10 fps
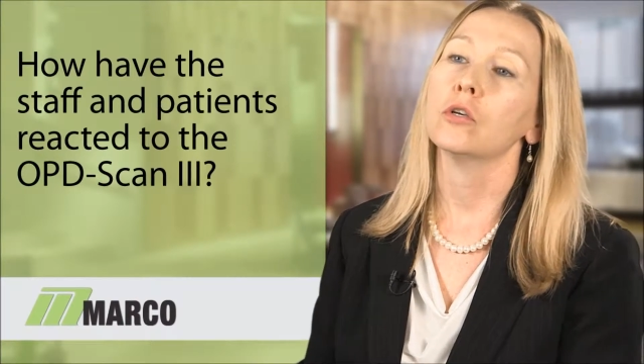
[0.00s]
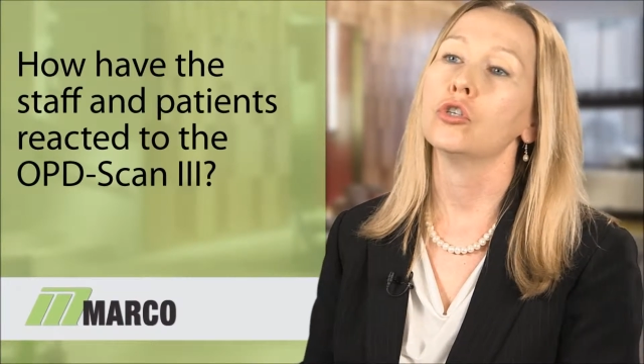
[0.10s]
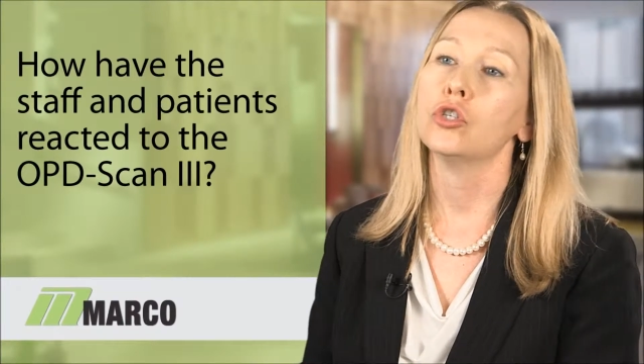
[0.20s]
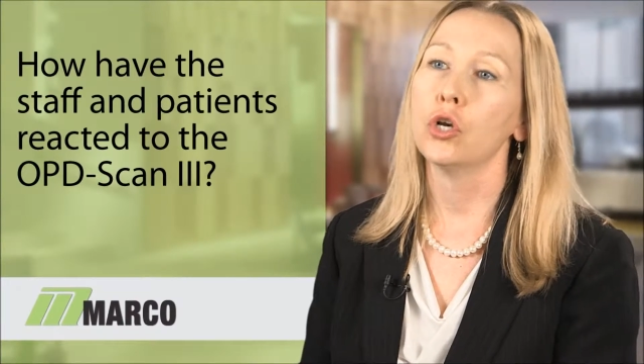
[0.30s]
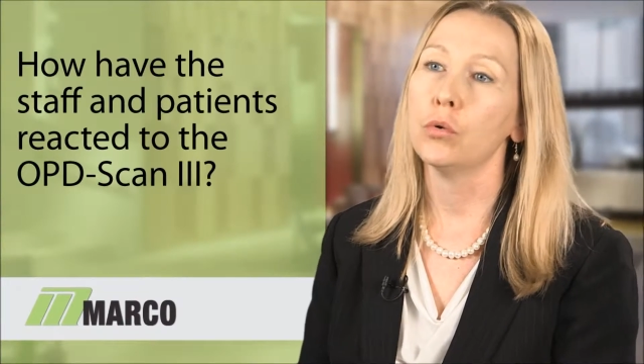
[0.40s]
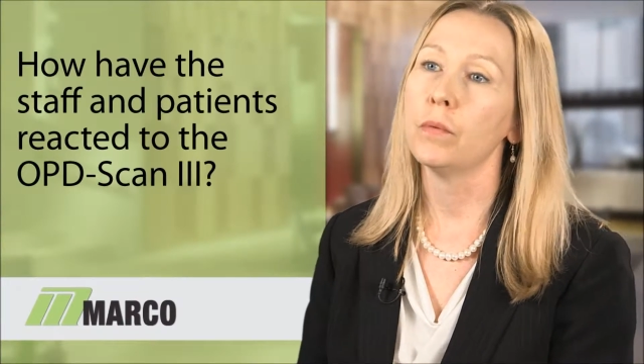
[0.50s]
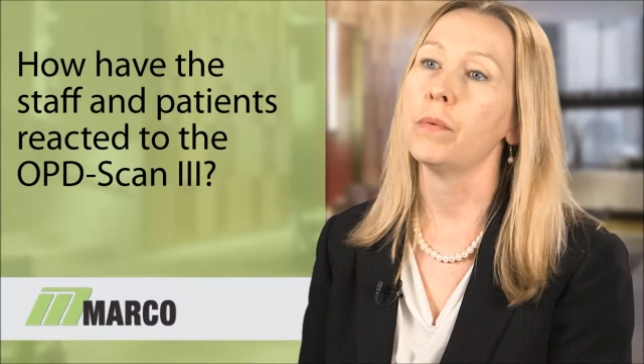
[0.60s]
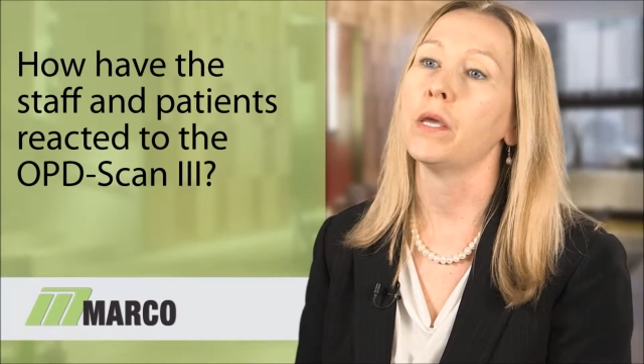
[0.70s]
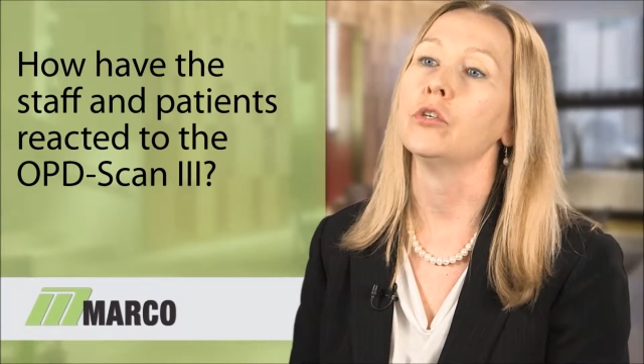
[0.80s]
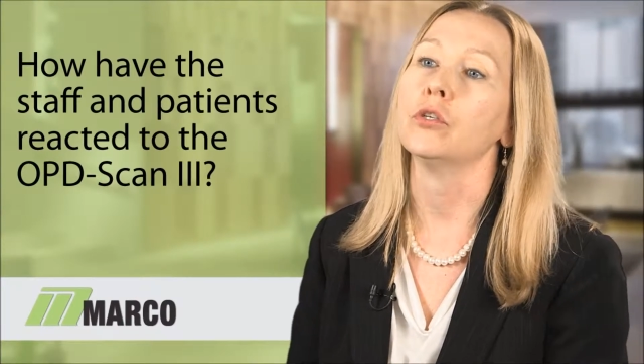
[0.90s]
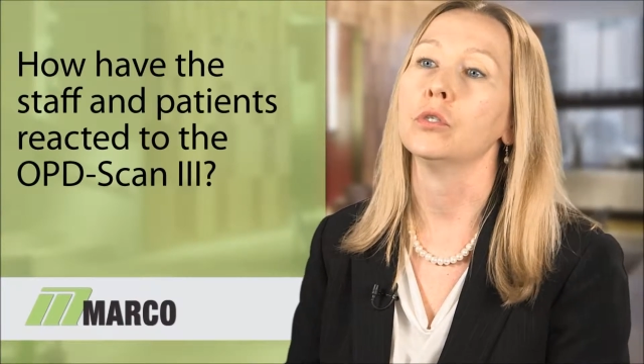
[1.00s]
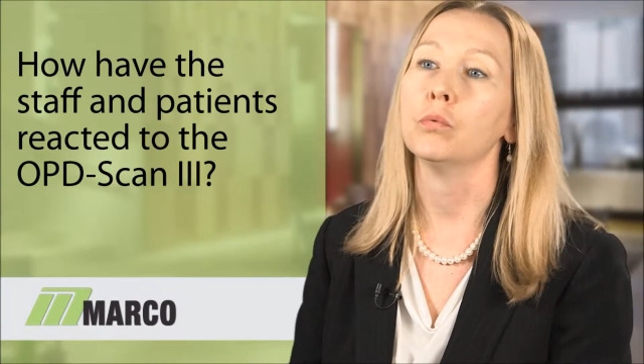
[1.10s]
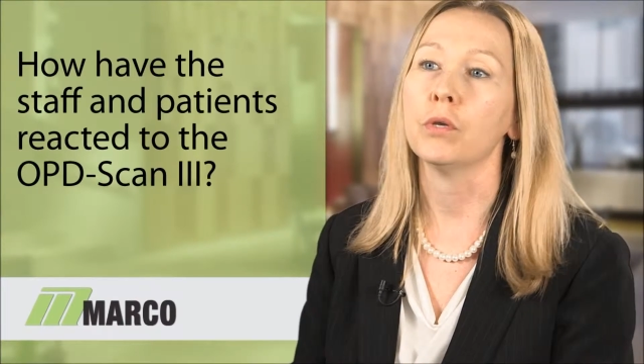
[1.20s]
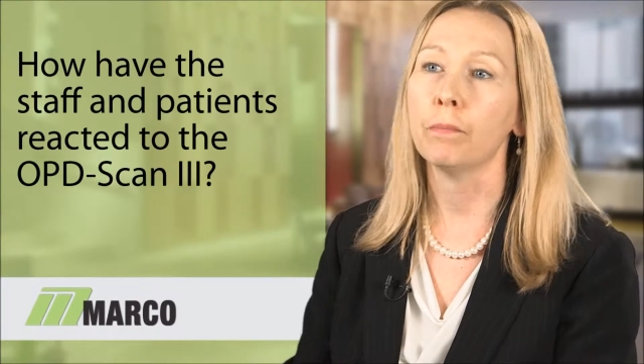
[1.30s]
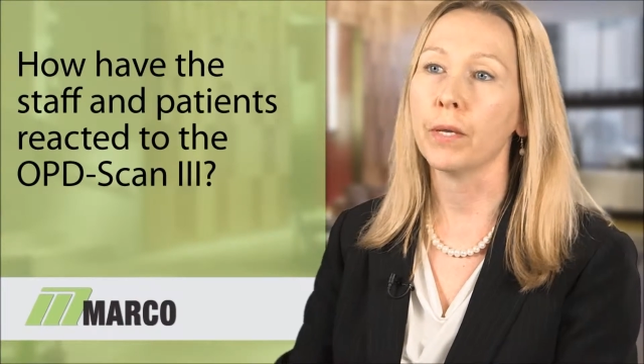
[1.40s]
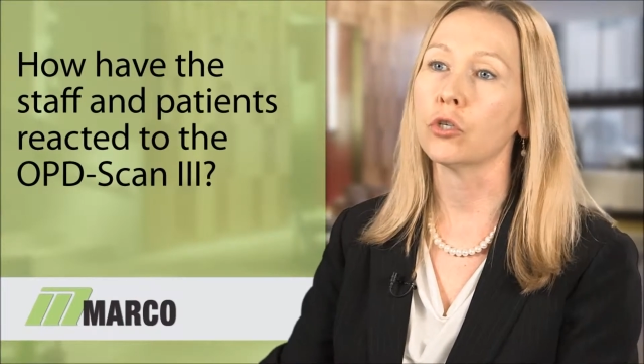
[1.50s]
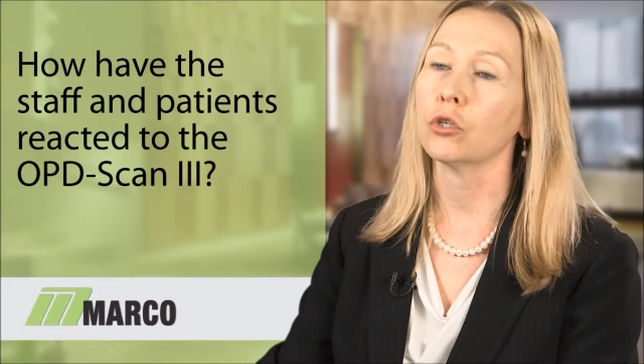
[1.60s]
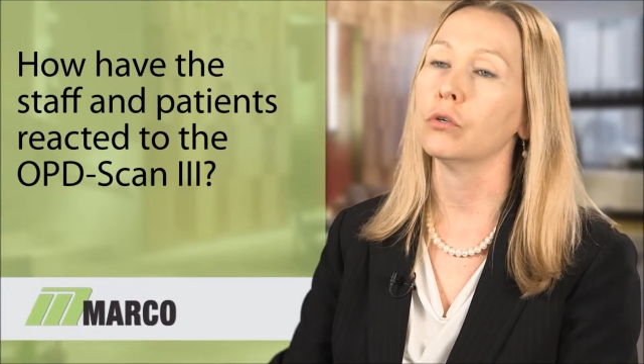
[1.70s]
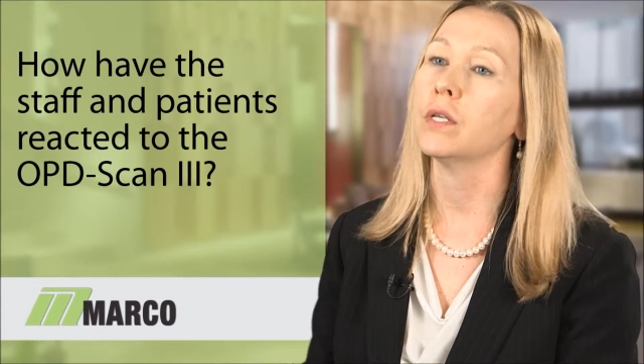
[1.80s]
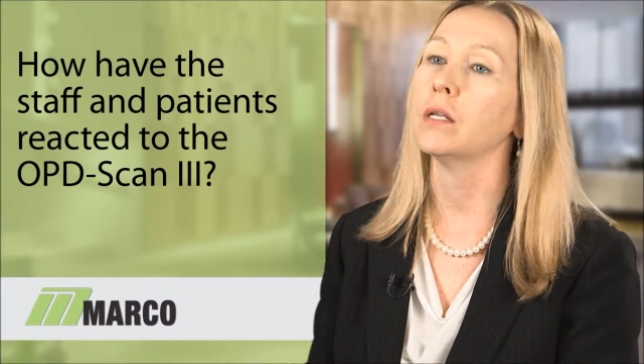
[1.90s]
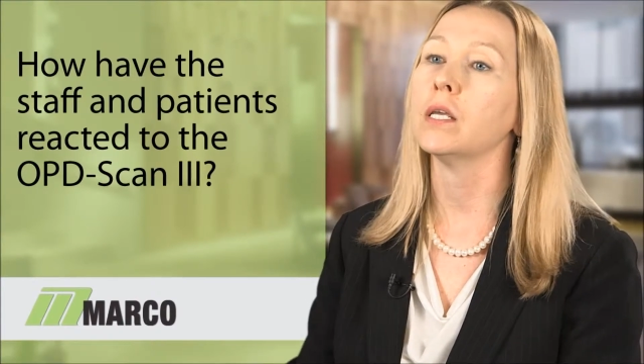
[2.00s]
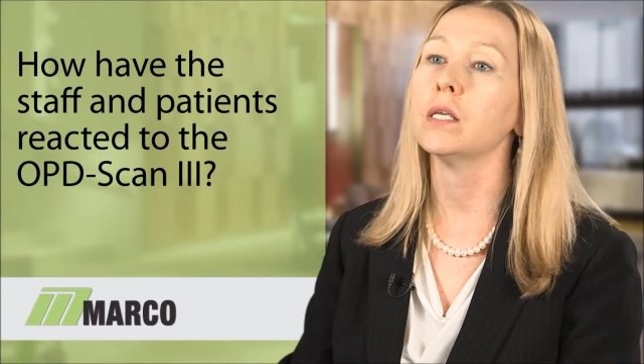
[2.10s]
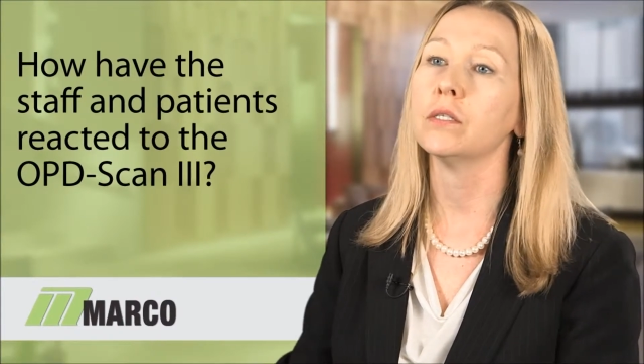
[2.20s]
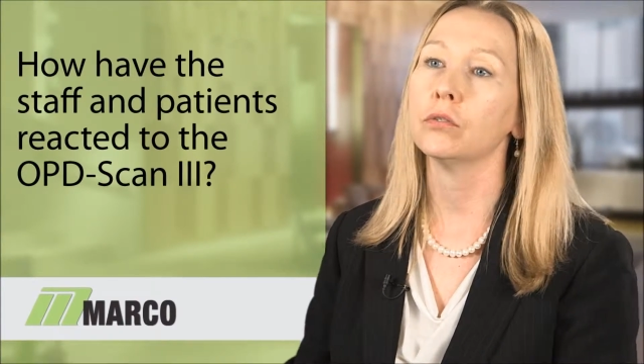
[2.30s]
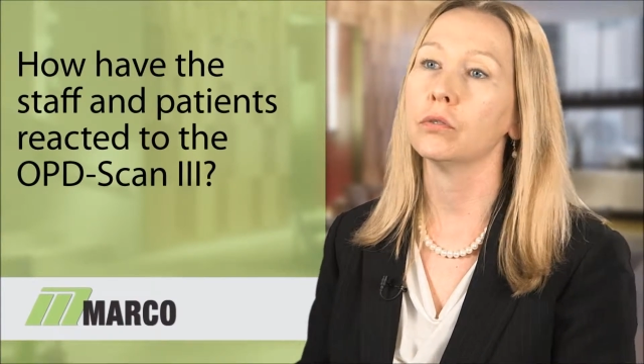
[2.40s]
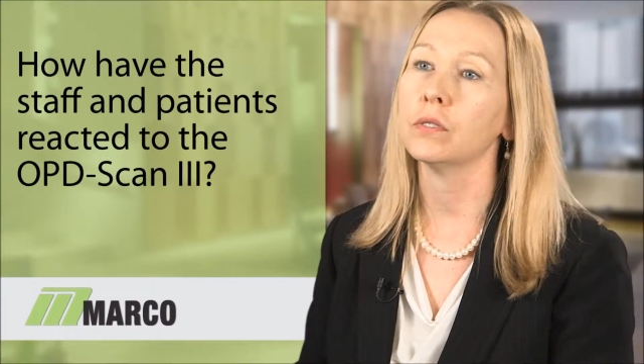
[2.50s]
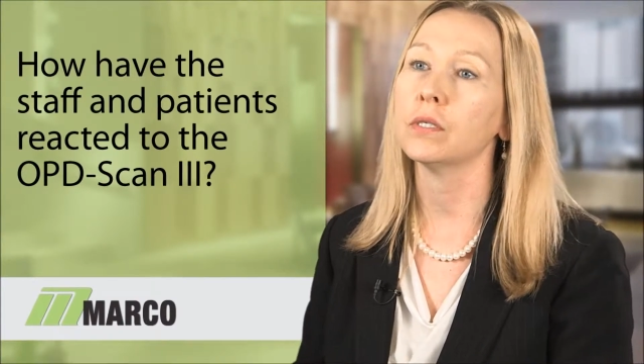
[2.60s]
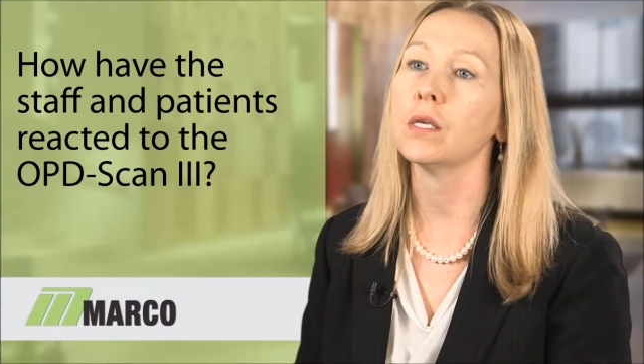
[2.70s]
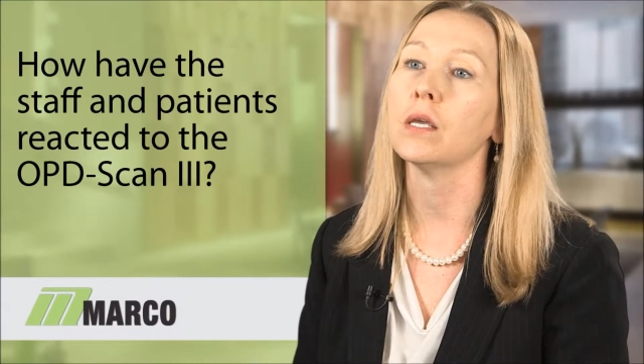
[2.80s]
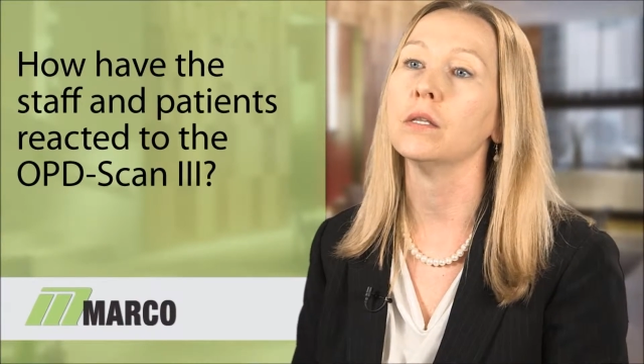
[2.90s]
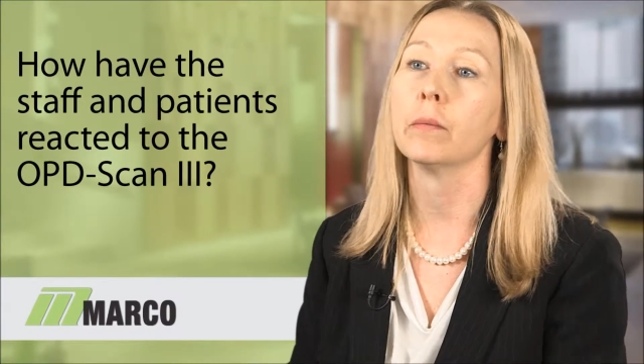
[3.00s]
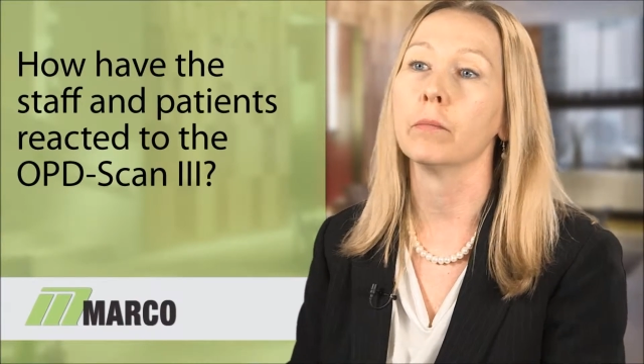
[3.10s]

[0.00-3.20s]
show the patients with pictures and easy to see